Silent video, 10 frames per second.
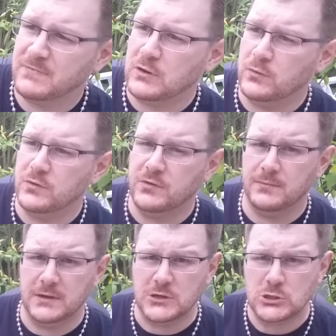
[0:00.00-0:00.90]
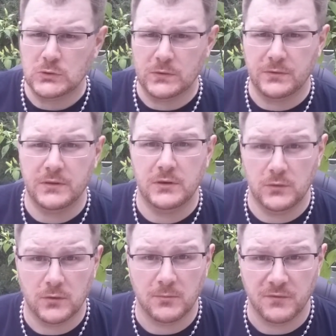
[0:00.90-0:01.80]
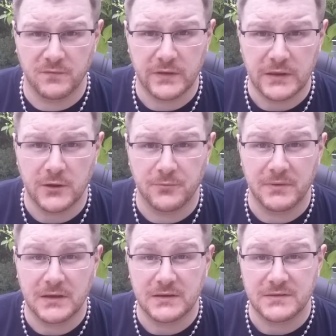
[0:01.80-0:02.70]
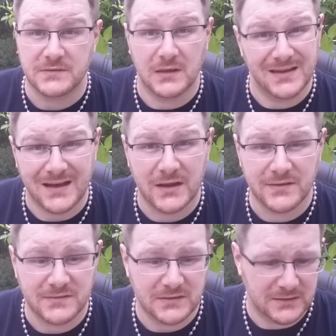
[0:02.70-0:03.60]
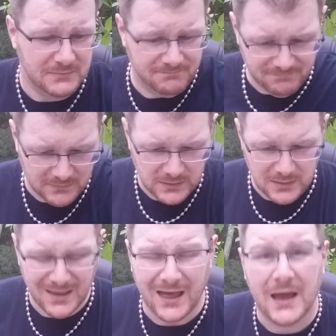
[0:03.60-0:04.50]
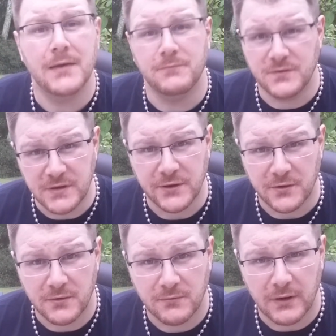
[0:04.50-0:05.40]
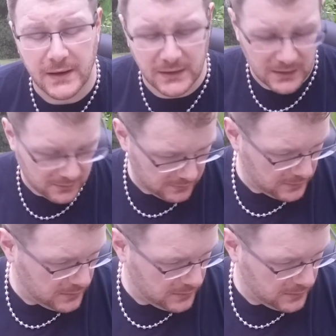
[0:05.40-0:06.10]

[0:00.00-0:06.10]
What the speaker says: going to be a shorter than normal video because, honestly, I am dinner right now